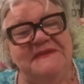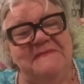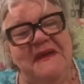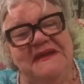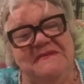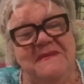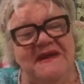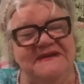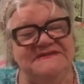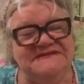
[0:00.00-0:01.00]
Bonnie
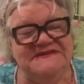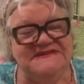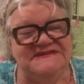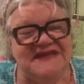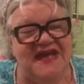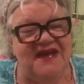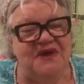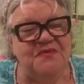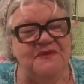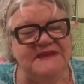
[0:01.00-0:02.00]
Meyer says, I
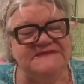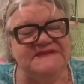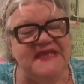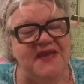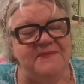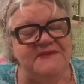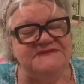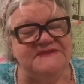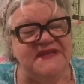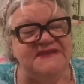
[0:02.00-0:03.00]
always kept a
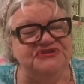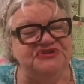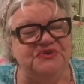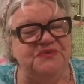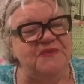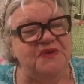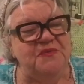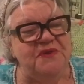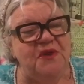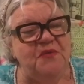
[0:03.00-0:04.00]
schedule
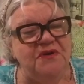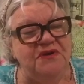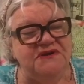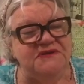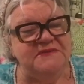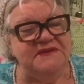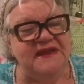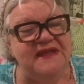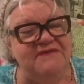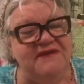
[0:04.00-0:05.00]
when I worked, but
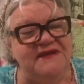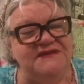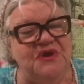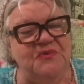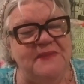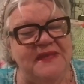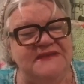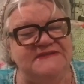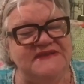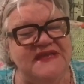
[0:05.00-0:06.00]
now I don't
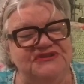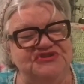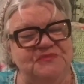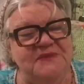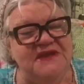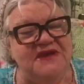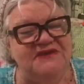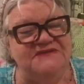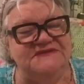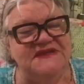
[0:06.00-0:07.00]
make a schedule because